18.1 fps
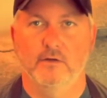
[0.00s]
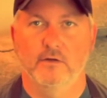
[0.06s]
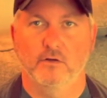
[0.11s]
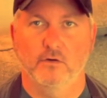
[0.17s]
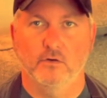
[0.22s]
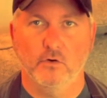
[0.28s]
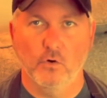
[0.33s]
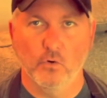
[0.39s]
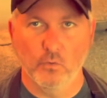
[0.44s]

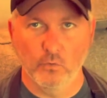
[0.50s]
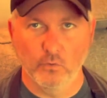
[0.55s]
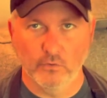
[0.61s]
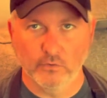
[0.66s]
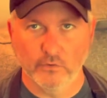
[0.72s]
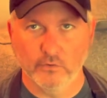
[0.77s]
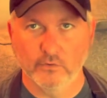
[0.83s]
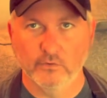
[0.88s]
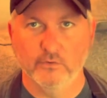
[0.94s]

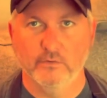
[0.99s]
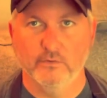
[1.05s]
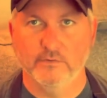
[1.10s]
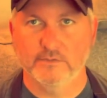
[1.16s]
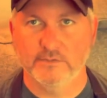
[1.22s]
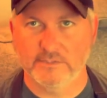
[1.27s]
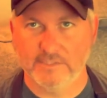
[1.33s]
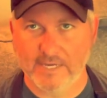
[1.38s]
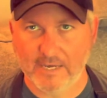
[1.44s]
colder
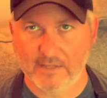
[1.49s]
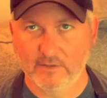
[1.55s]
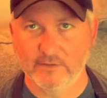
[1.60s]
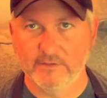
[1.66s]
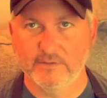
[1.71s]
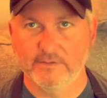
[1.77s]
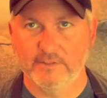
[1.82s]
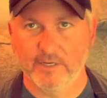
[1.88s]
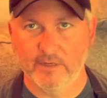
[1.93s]

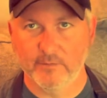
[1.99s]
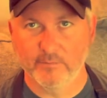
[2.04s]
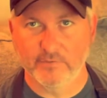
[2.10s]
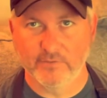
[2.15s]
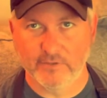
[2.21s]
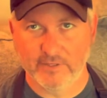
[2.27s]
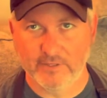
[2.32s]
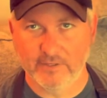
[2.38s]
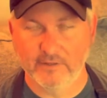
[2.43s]
salad type
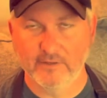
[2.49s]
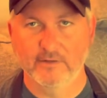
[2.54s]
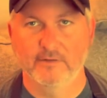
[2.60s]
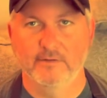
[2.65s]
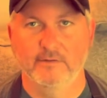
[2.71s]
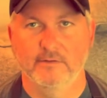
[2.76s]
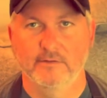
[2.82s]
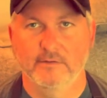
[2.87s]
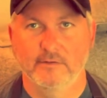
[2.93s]
thing.
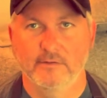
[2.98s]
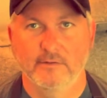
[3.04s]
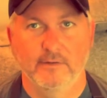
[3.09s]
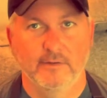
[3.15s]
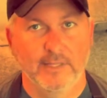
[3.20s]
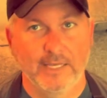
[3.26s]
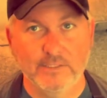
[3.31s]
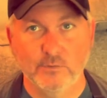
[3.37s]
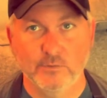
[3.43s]

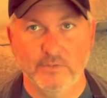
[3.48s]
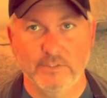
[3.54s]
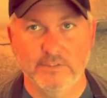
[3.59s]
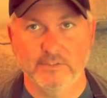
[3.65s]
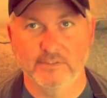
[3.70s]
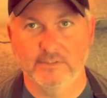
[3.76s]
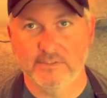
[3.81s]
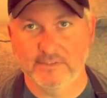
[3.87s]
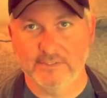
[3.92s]
That's what this
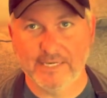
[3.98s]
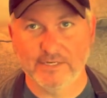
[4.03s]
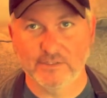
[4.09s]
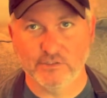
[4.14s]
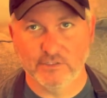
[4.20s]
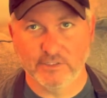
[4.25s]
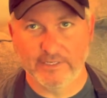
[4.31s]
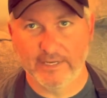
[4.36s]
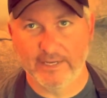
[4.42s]
is. It's
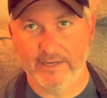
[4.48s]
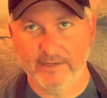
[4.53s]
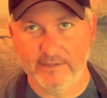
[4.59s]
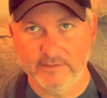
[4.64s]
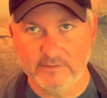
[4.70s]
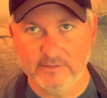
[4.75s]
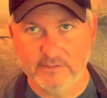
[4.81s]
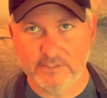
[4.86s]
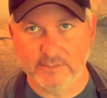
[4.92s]
actually
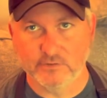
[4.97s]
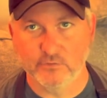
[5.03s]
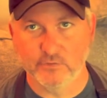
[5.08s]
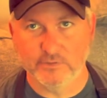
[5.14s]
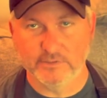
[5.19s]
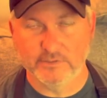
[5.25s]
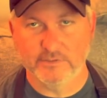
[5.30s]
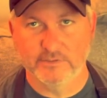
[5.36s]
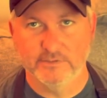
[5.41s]
a
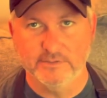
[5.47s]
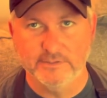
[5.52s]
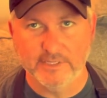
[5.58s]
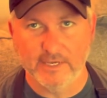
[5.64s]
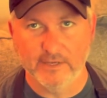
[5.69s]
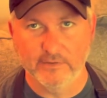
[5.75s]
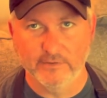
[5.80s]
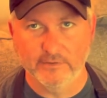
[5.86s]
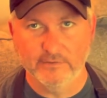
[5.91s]
citrus
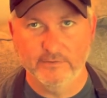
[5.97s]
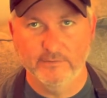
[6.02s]
salad.